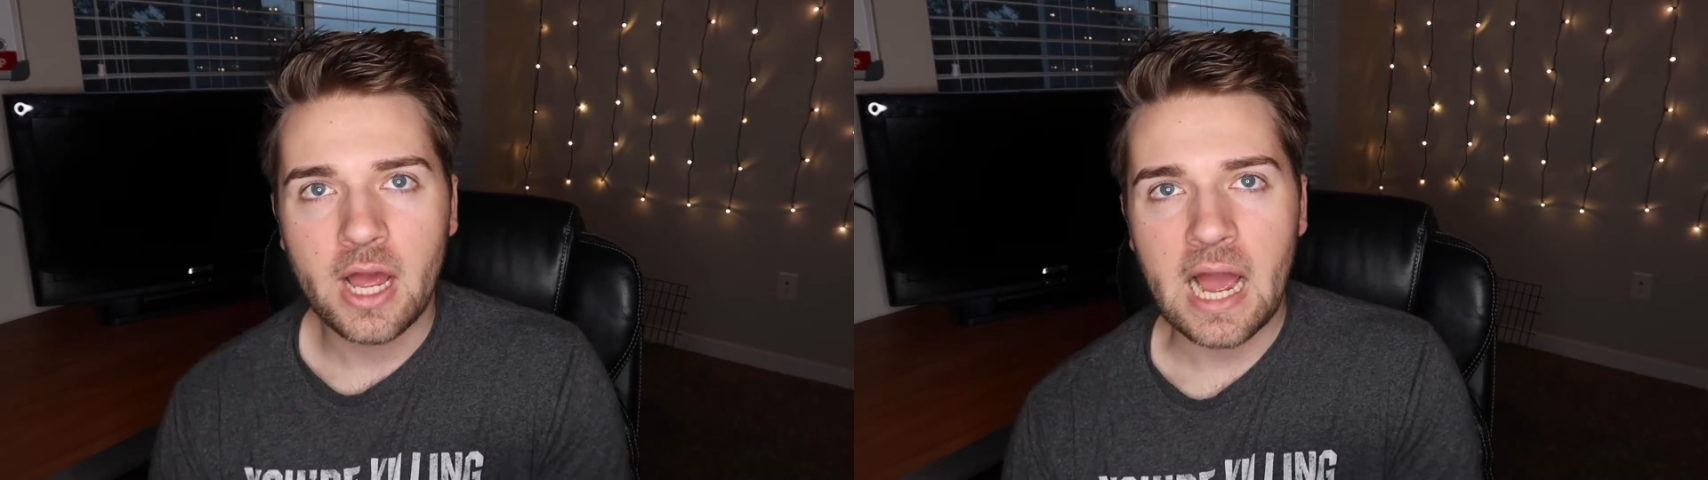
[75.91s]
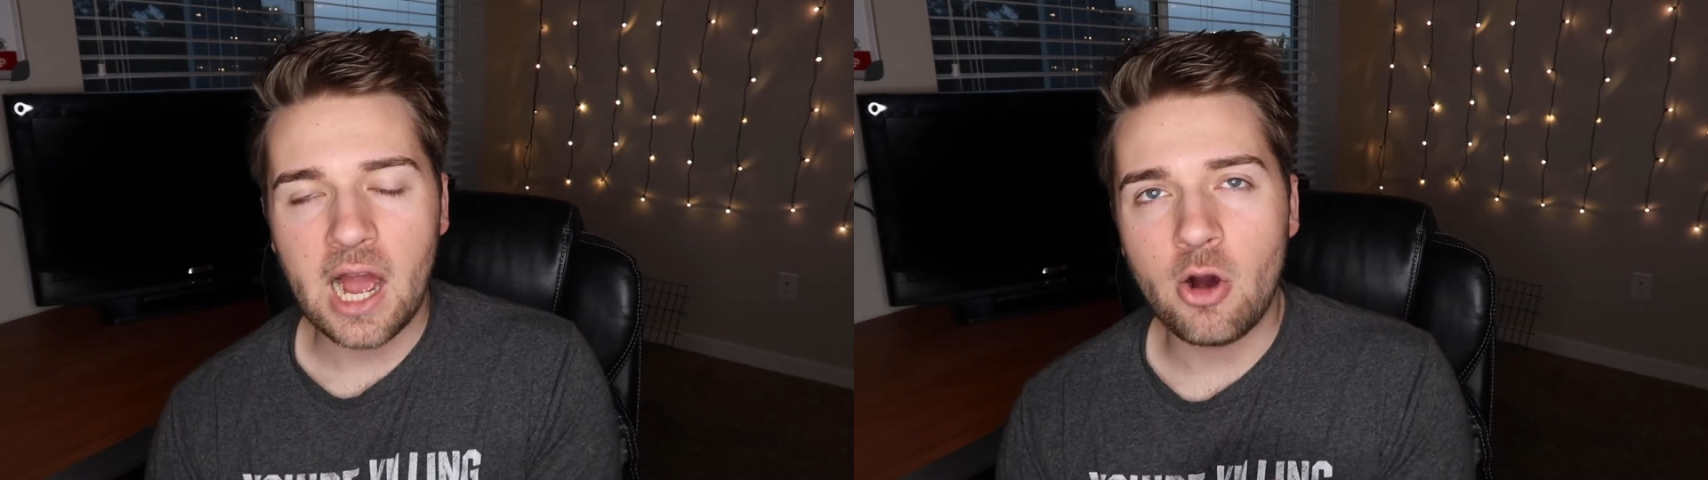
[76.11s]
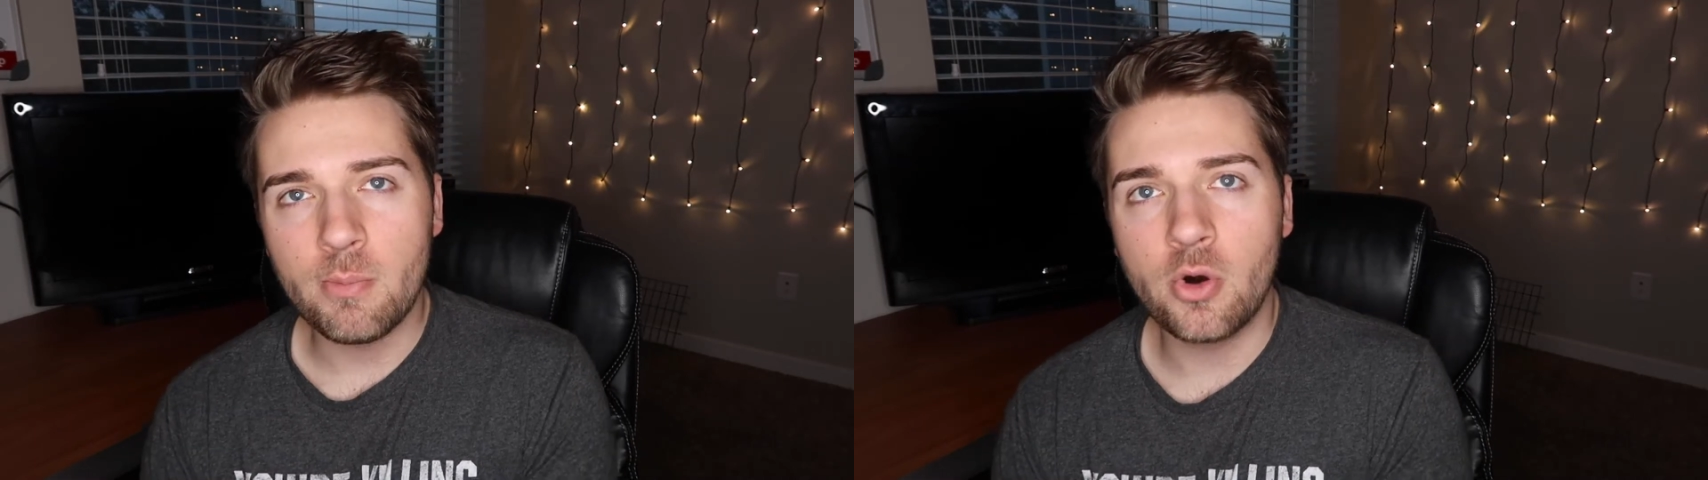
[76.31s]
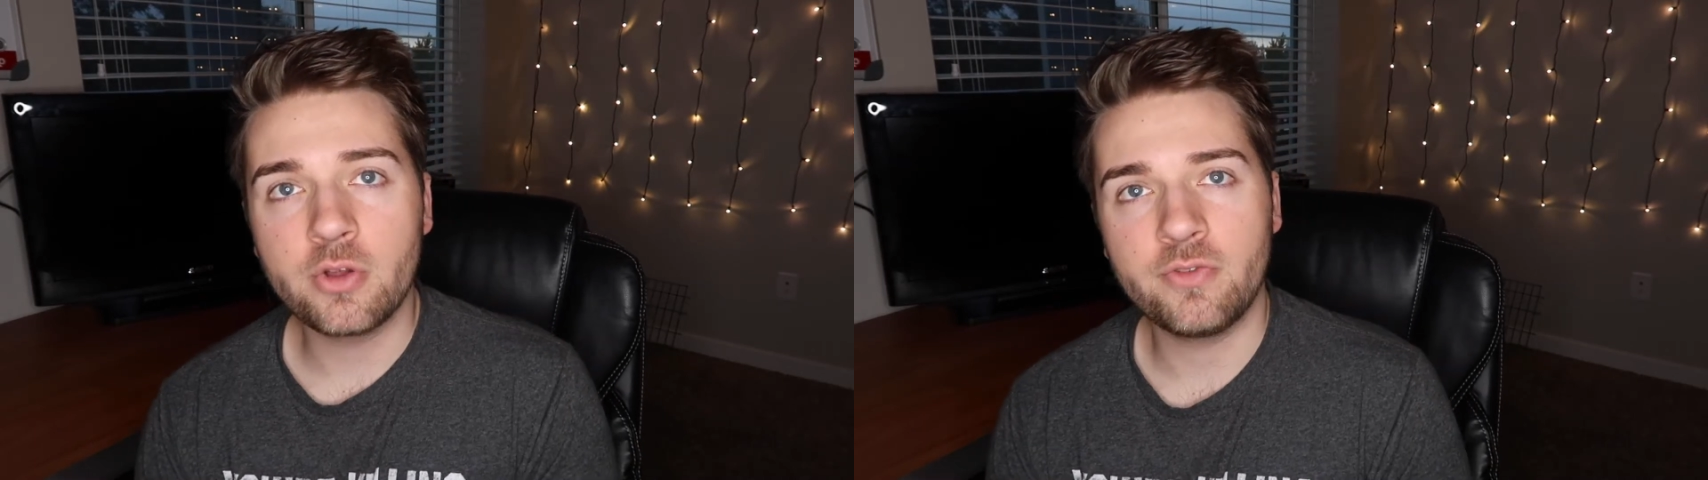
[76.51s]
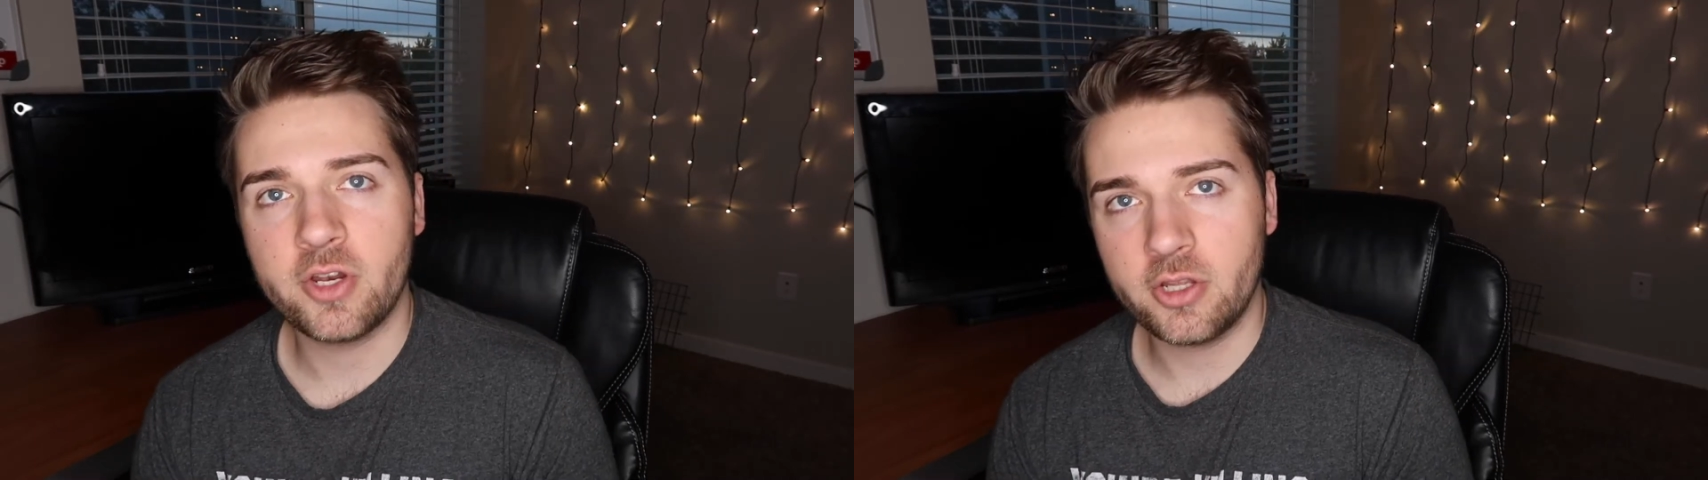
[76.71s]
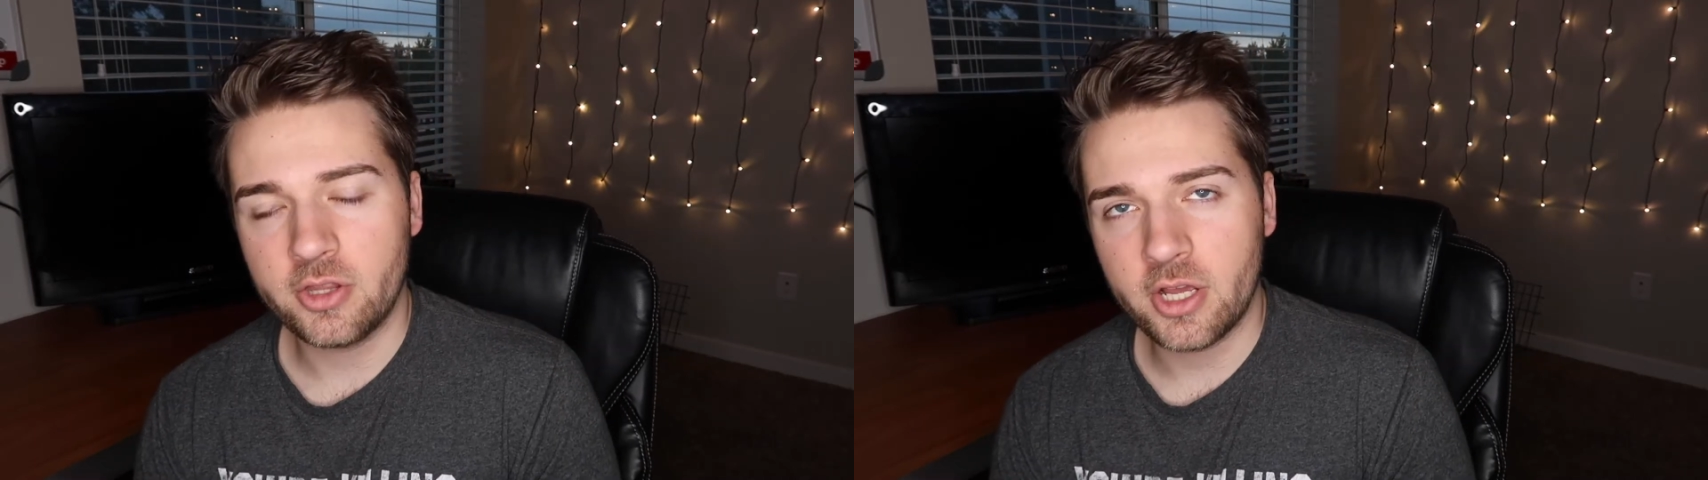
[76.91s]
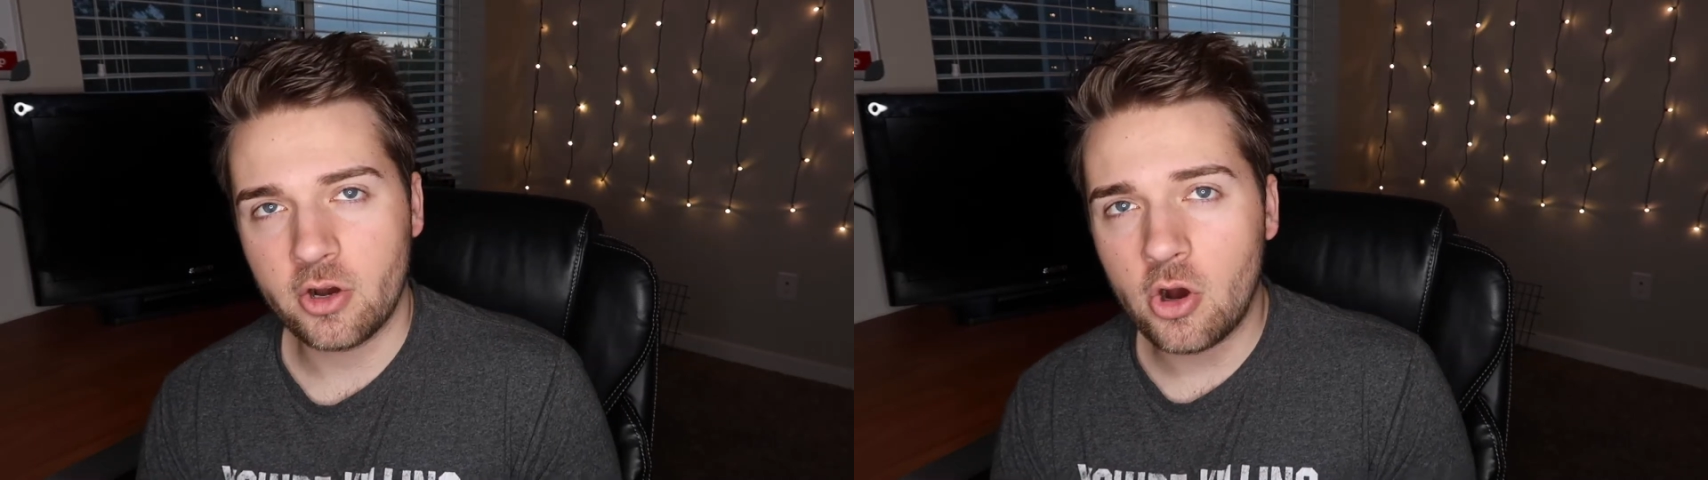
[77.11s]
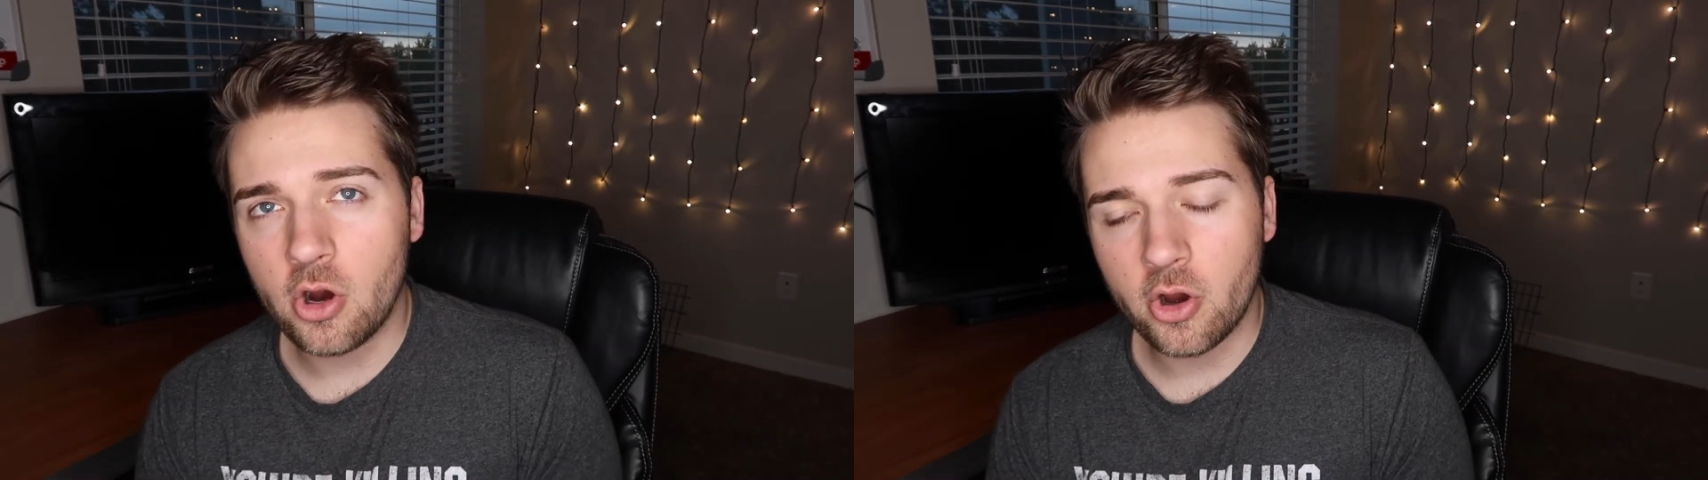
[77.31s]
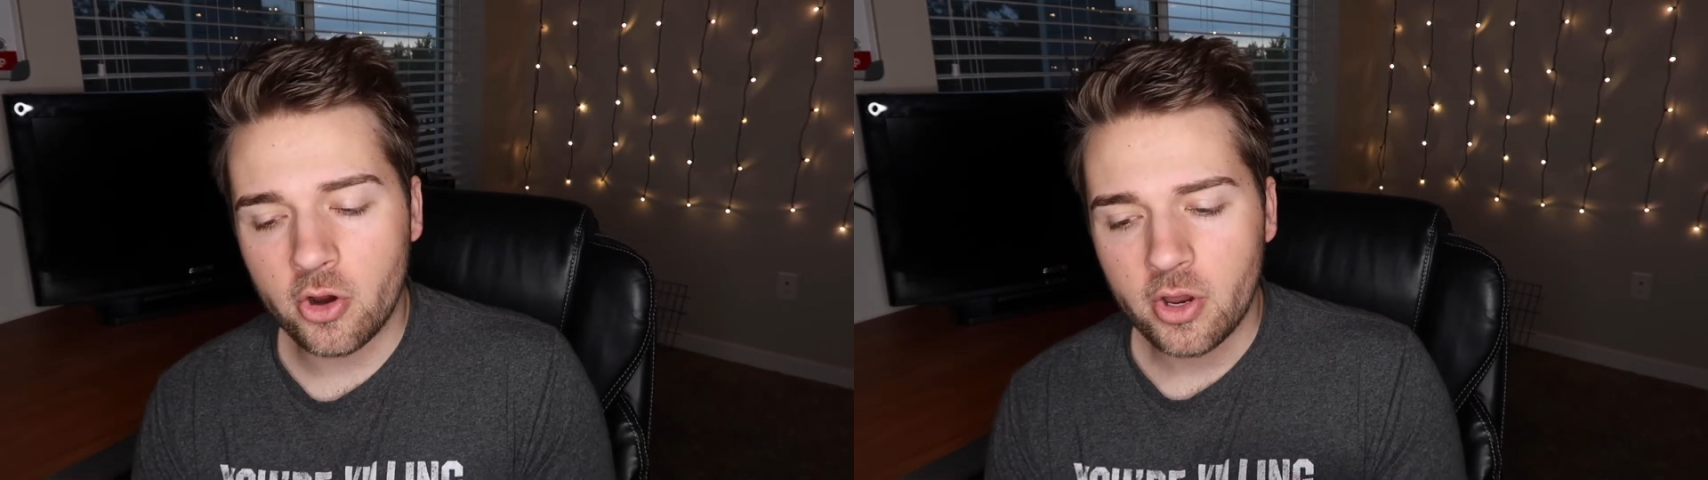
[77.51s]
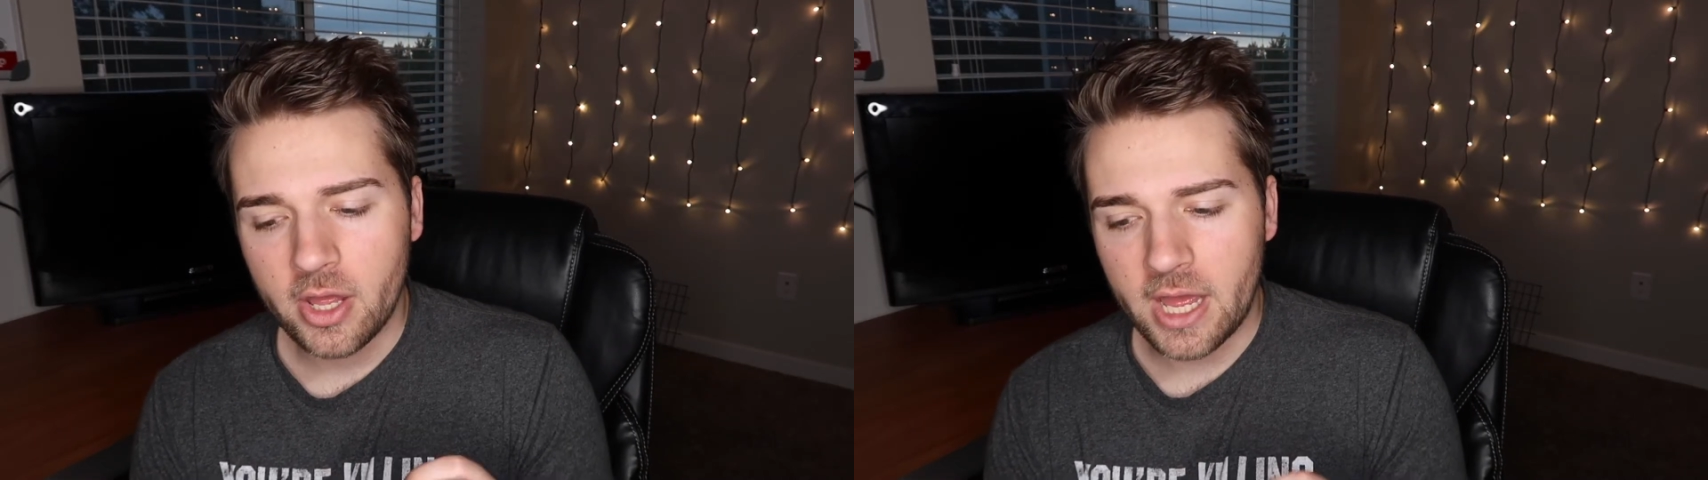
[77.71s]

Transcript: how motivated they are